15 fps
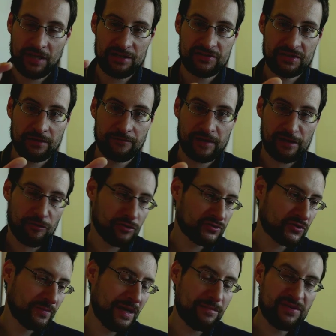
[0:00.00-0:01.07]
stuff.
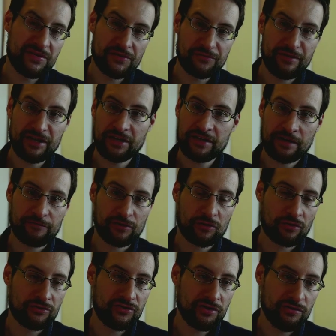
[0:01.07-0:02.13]
Also, maybe this weekend I will
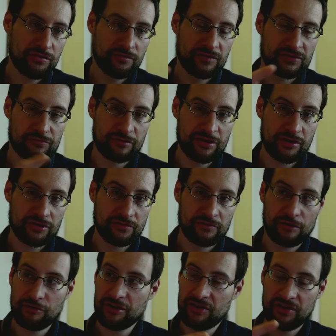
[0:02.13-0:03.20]
continue with Rendition
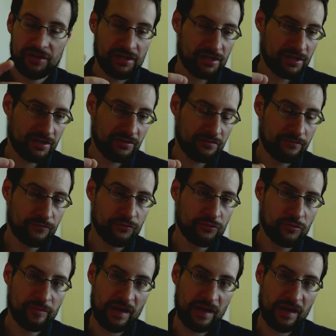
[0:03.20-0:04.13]
Verity and Voodoo.